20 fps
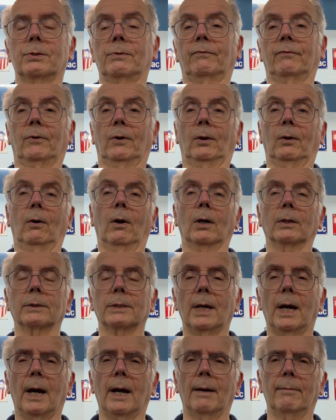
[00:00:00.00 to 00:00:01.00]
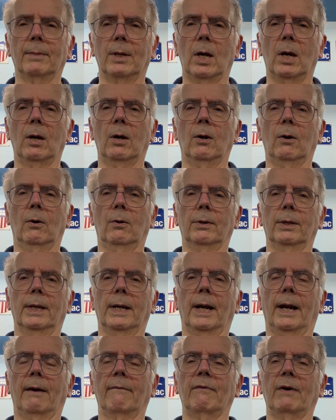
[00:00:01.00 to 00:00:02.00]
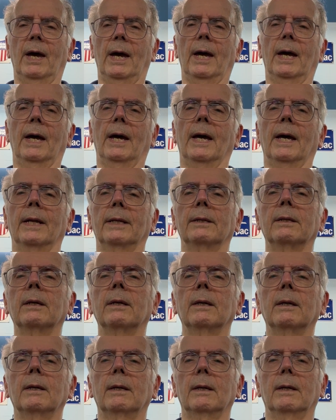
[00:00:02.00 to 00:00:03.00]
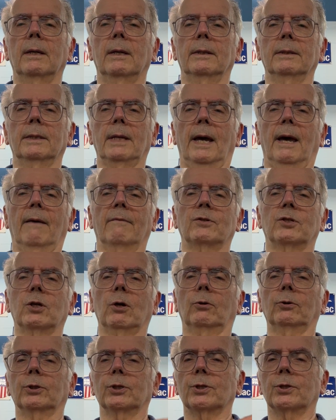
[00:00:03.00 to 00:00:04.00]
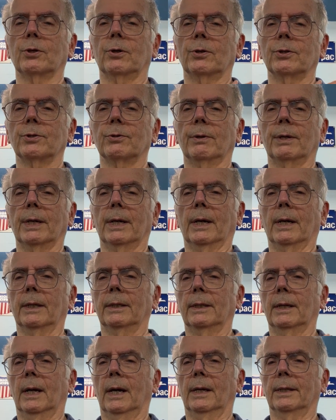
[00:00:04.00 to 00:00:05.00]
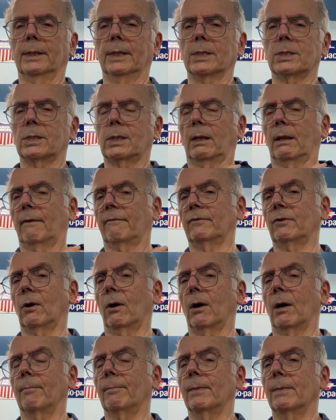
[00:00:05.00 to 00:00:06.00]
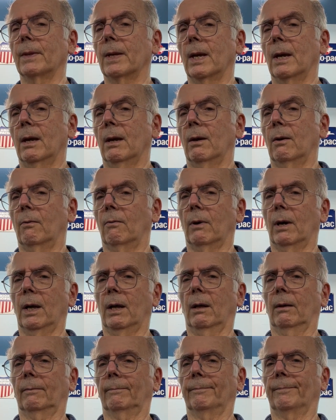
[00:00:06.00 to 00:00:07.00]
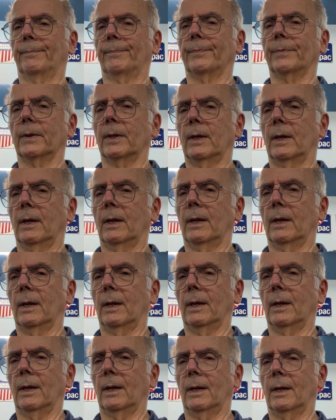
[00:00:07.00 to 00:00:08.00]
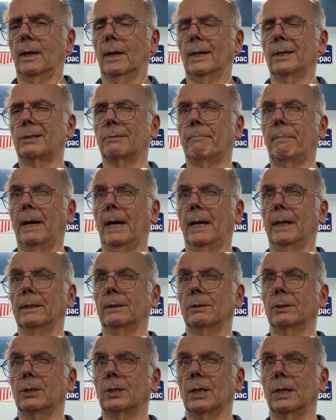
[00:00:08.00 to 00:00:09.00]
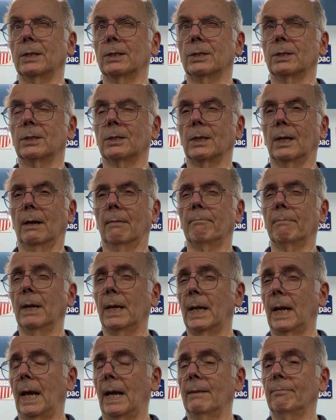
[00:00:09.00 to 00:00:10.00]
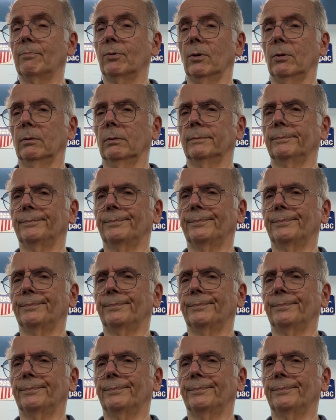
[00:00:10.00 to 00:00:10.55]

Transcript: for a long time know that I've had to have shoulder surgery on, on this left arm. Well, it's been since uh, mid April